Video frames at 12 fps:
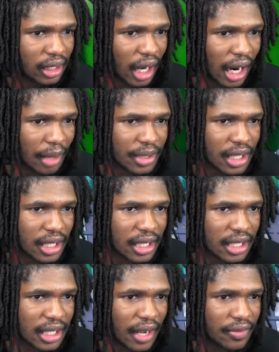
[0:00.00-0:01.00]
All right, I'm still in
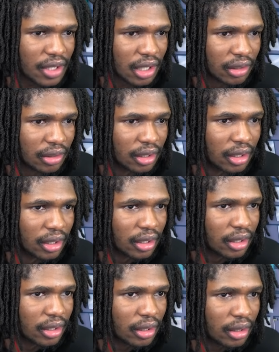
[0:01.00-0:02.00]
the safe zone.
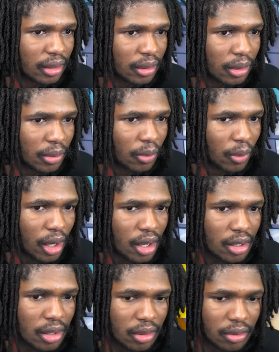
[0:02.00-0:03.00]

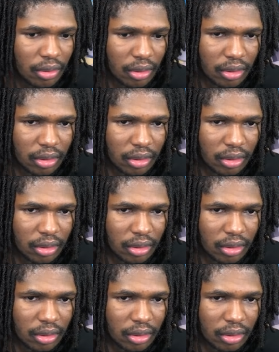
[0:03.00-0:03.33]
Whoa.